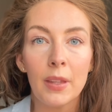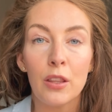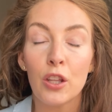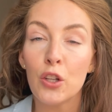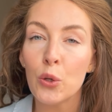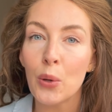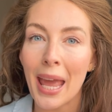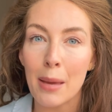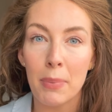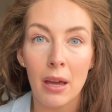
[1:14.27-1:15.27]
The new
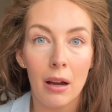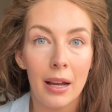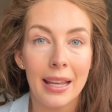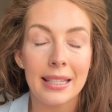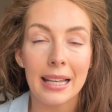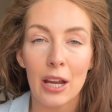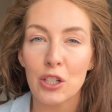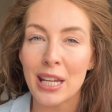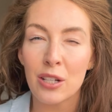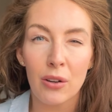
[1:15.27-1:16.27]

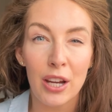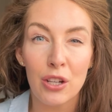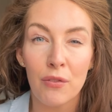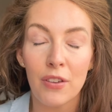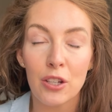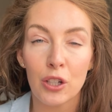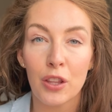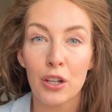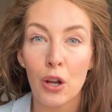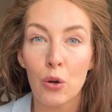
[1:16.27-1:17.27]
API/integration feature
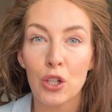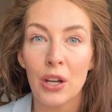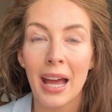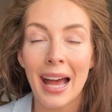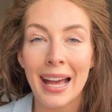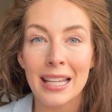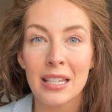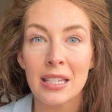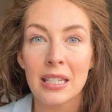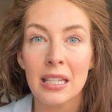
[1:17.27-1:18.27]
that Notion
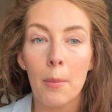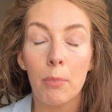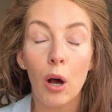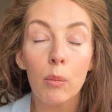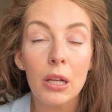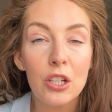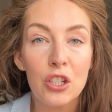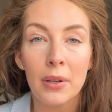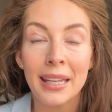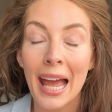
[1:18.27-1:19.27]
has
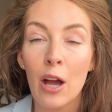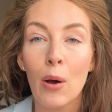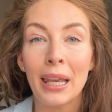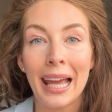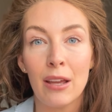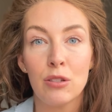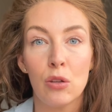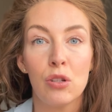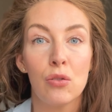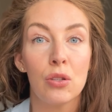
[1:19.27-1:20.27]
published now allows you
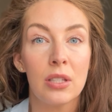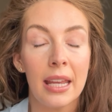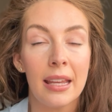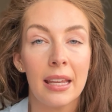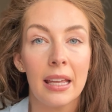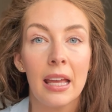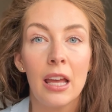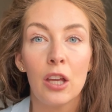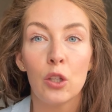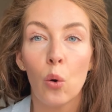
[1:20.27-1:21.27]
to sync
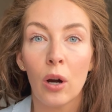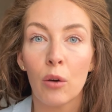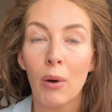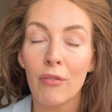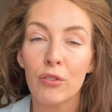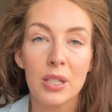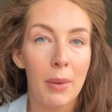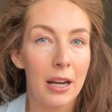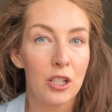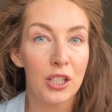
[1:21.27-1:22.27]
your reference
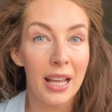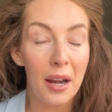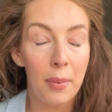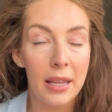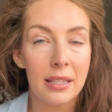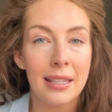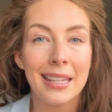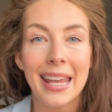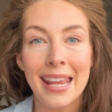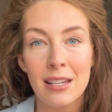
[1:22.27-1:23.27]
manager databases
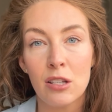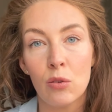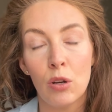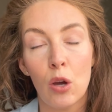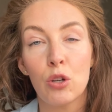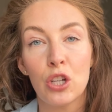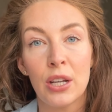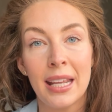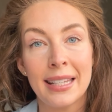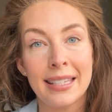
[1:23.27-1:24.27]
into Notion
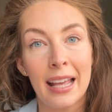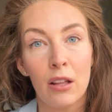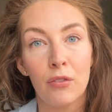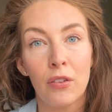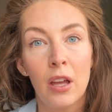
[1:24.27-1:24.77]
itself,